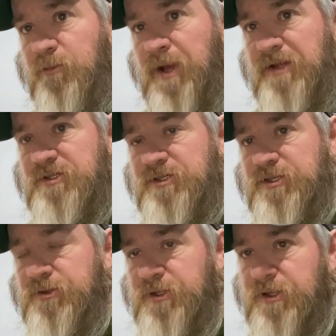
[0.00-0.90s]
batch of
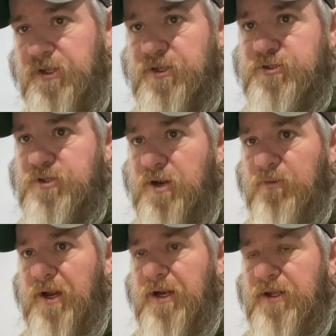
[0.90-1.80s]
chili, so I
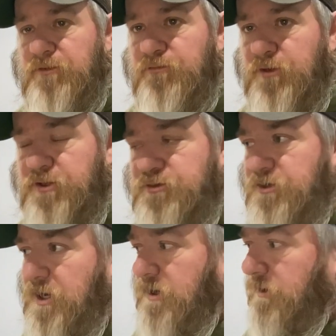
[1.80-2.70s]
ran it in the freeze
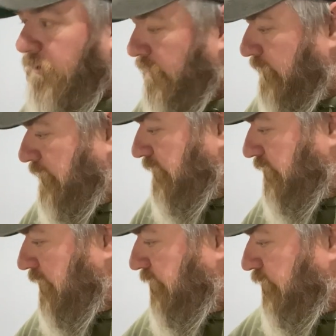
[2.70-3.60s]
dryer. That
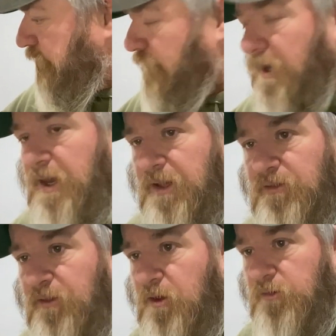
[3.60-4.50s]
stuff is
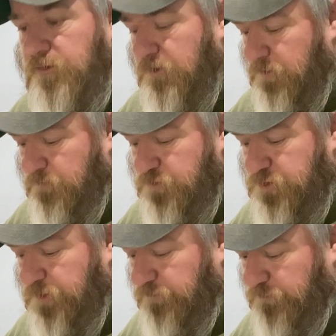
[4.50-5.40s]
fine, long-term,
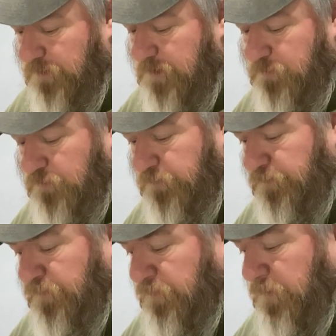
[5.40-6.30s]
shelf stable.
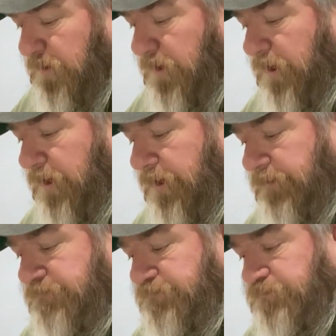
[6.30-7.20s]

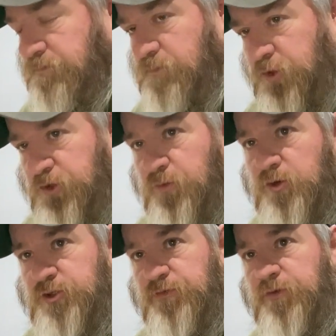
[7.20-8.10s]
But you
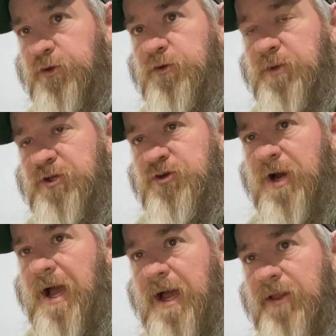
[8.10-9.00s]
want your food to be
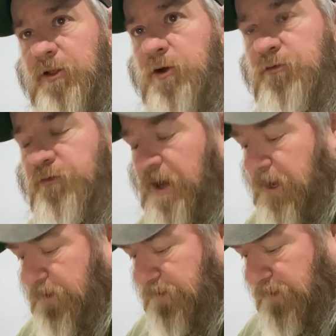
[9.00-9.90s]
dry and low
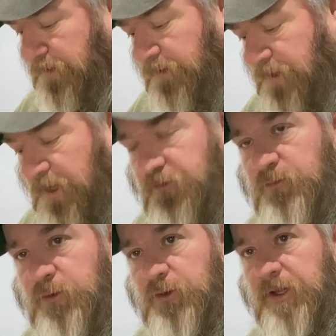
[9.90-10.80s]
fat. Next,
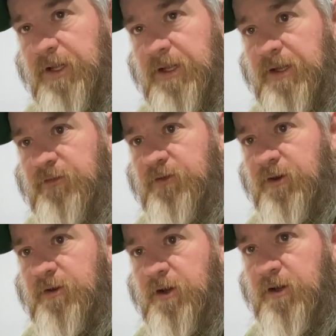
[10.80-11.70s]
we're going to get in and
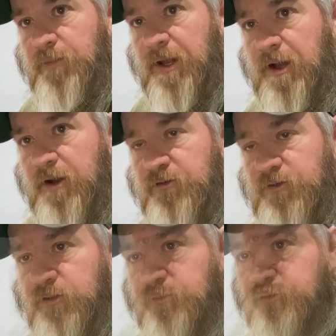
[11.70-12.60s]
start talking about
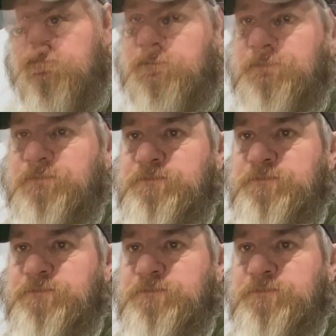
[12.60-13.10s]
oxygen absorbers.